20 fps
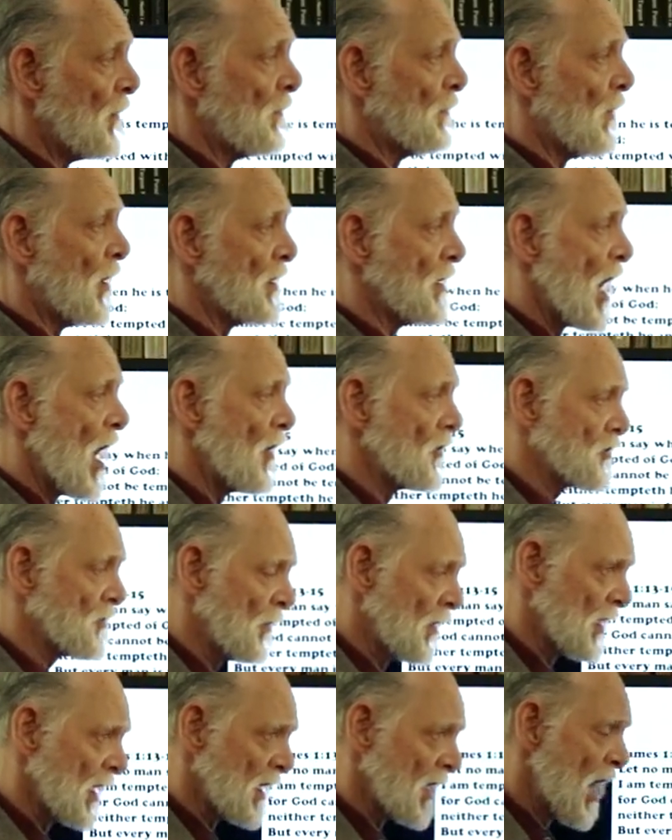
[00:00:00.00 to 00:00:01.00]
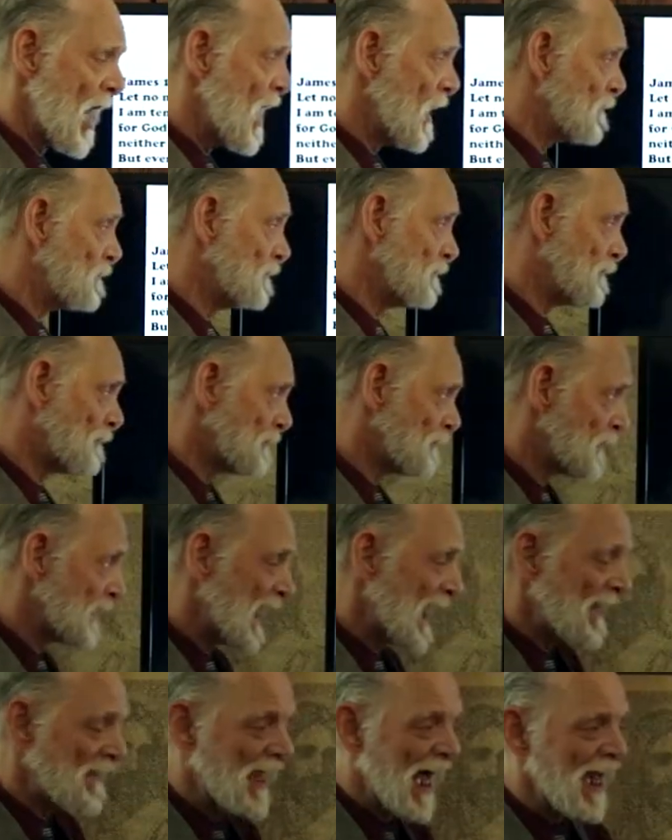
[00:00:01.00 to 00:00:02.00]
more knowledgeable than God.
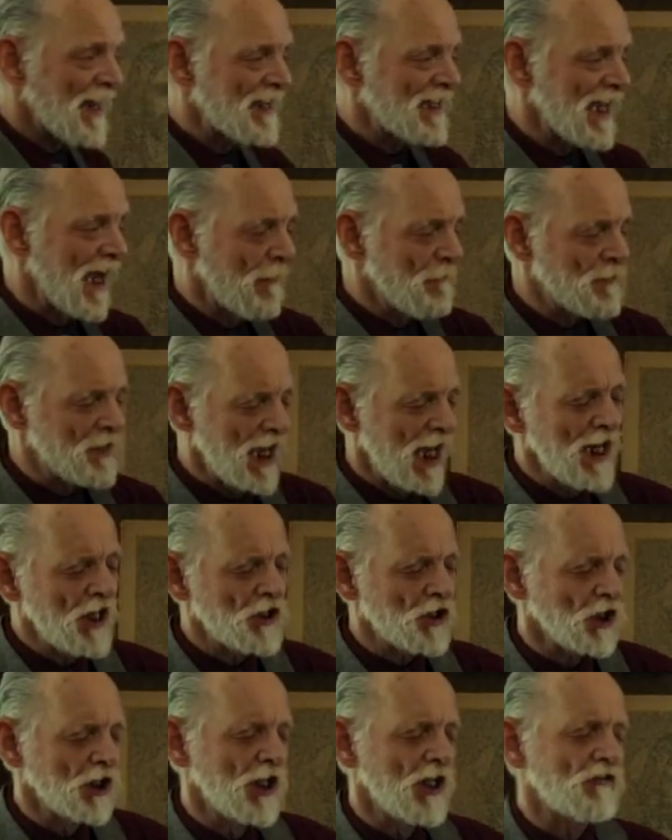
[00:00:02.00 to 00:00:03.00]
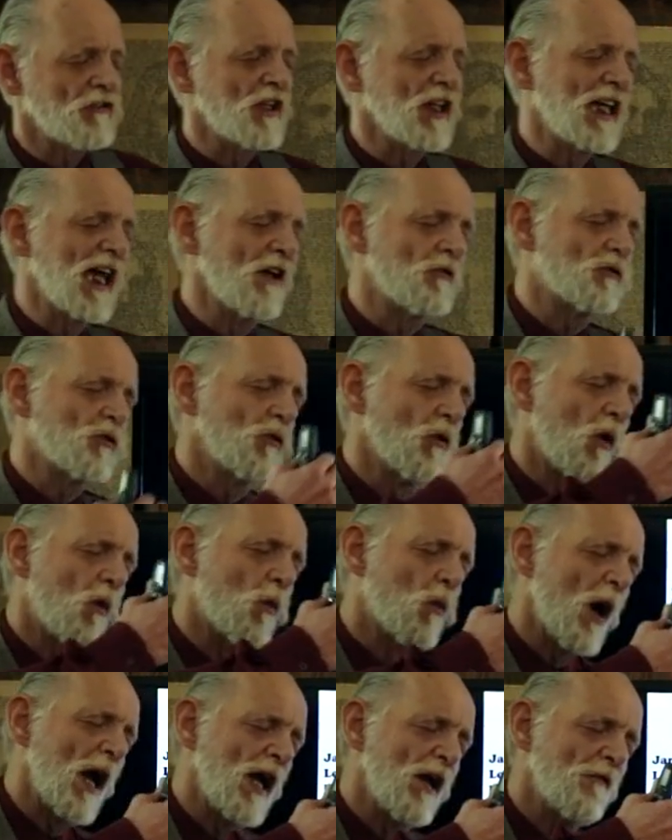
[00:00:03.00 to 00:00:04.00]
That temptation is to get you
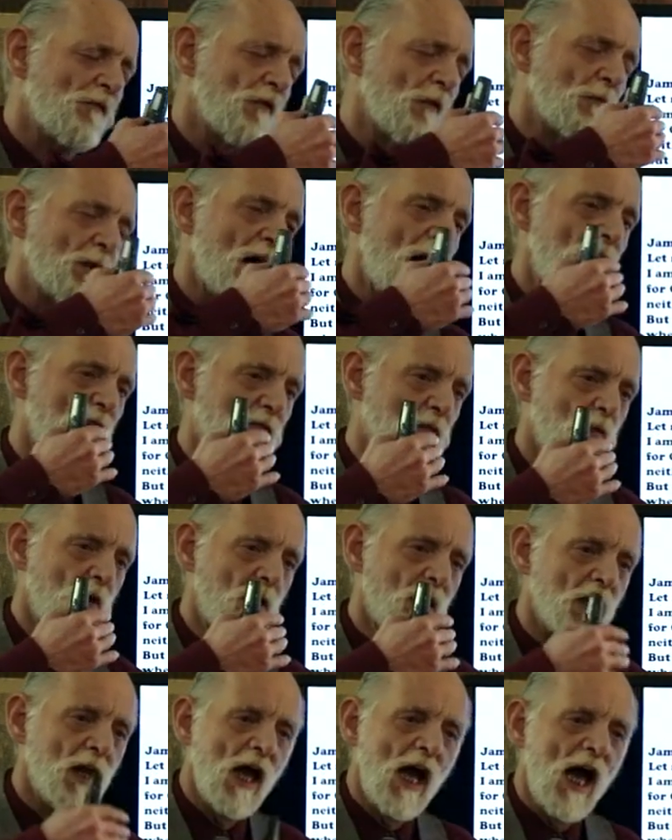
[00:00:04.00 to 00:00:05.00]
away from God's word.